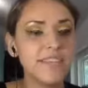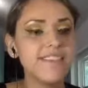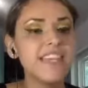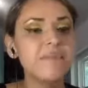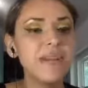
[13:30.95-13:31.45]
Does
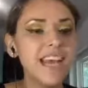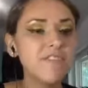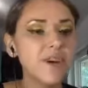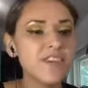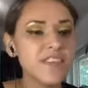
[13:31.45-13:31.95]
anybody
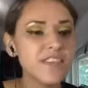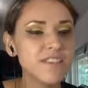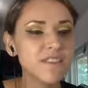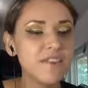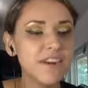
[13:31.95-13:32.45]
have questions
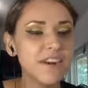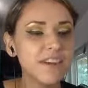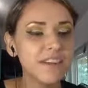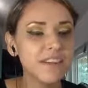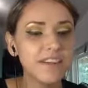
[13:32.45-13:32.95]
so
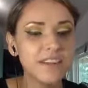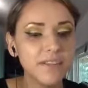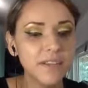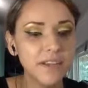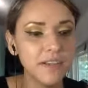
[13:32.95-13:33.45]
far?
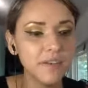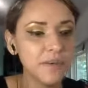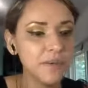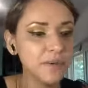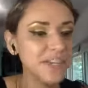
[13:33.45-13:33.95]
I don't
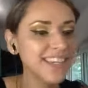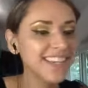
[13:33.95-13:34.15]
know.